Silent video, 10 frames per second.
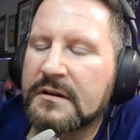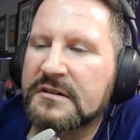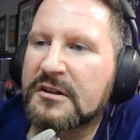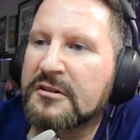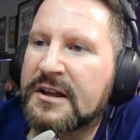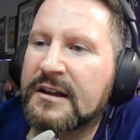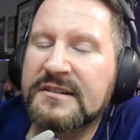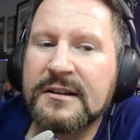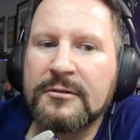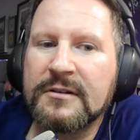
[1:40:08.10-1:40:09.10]

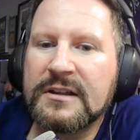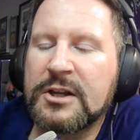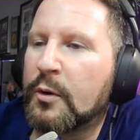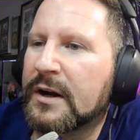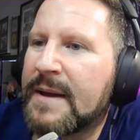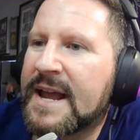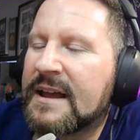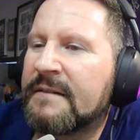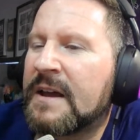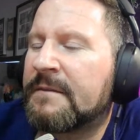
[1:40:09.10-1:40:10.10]
So you want to make,
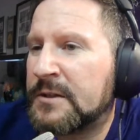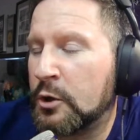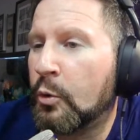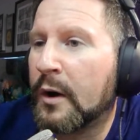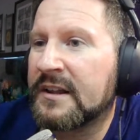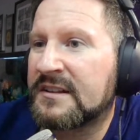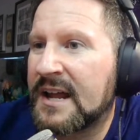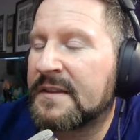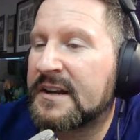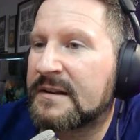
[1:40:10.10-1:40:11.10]
if you want to say
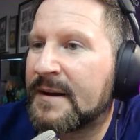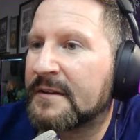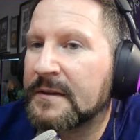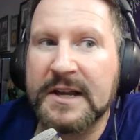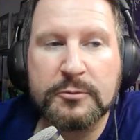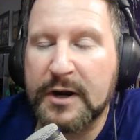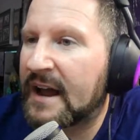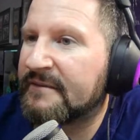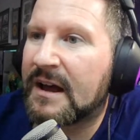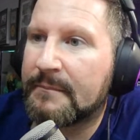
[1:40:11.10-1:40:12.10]
that it's about the election, when
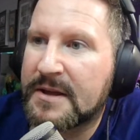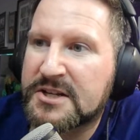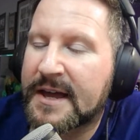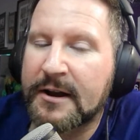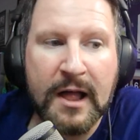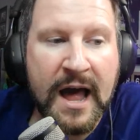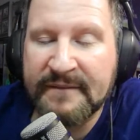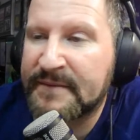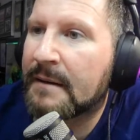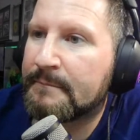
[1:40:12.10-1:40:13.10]
I've not mentioned that at all, I've
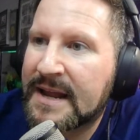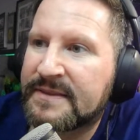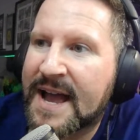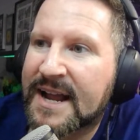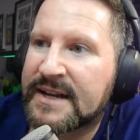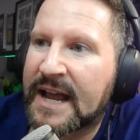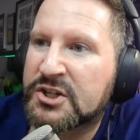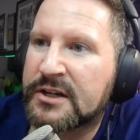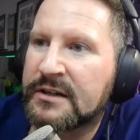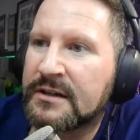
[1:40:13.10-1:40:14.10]
not made that
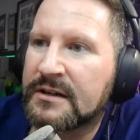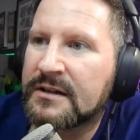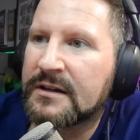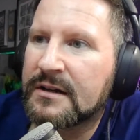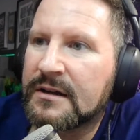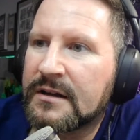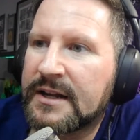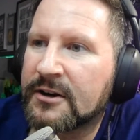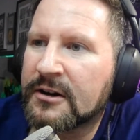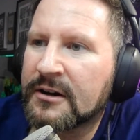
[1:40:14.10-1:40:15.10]
connection
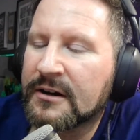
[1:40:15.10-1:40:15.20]
here.